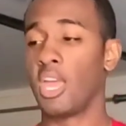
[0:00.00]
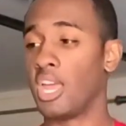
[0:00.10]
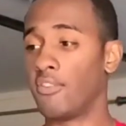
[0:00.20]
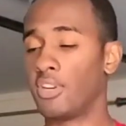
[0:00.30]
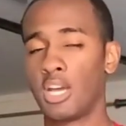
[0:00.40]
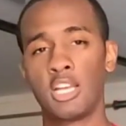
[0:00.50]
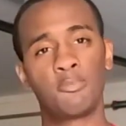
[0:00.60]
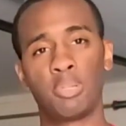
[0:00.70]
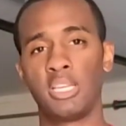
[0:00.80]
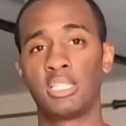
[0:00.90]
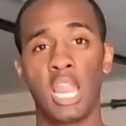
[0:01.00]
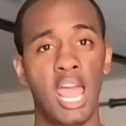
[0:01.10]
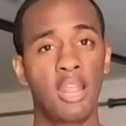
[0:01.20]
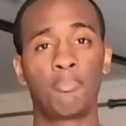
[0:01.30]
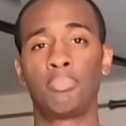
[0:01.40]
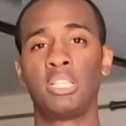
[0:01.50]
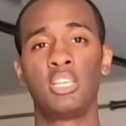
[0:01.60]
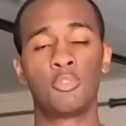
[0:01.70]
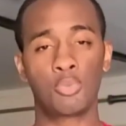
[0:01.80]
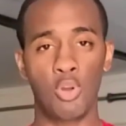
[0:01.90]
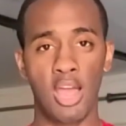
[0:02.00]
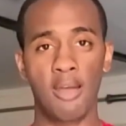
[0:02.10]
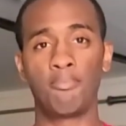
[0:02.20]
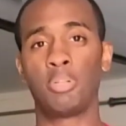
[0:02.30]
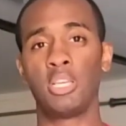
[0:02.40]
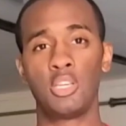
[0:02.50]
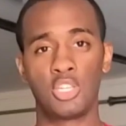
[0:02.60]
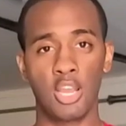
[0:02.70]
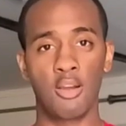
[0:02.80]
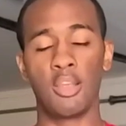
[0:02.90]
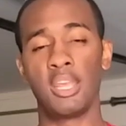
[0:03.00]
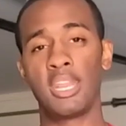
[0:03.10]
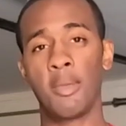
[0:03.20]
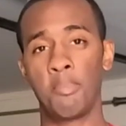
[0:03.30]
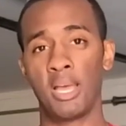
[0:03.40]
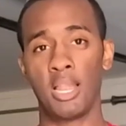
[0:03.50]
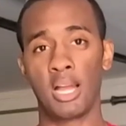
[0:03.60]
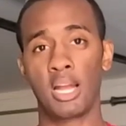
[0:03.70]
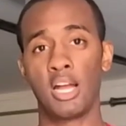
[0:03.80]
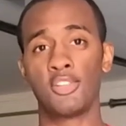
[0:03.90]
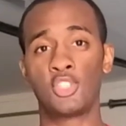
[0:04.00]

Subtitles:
And if it does, please like, please subscribe, please share, and hit that bell icon.